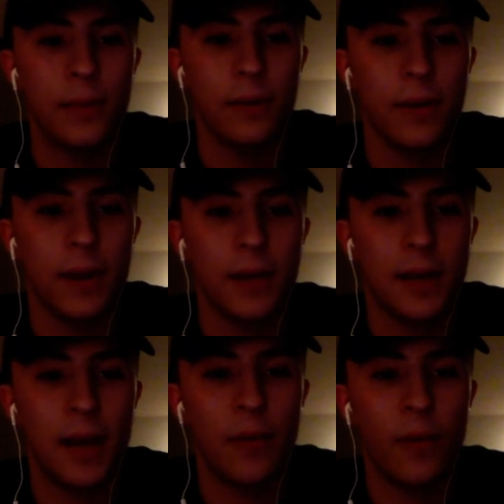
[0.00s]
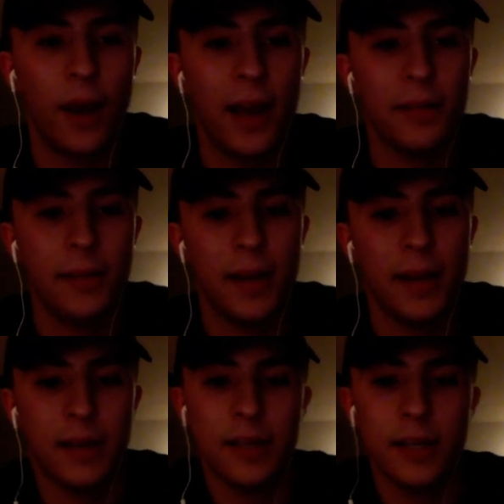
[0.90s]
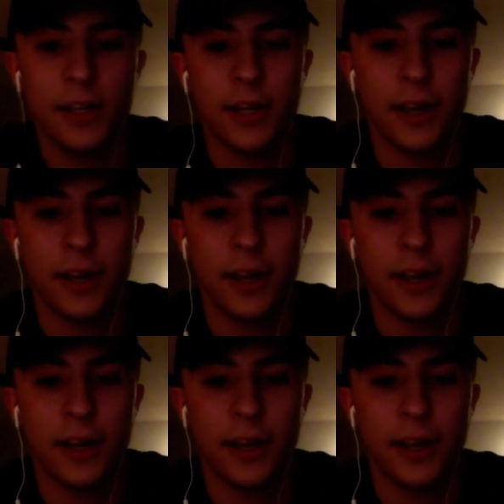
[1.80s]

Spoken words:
to a time where I had to make a decision,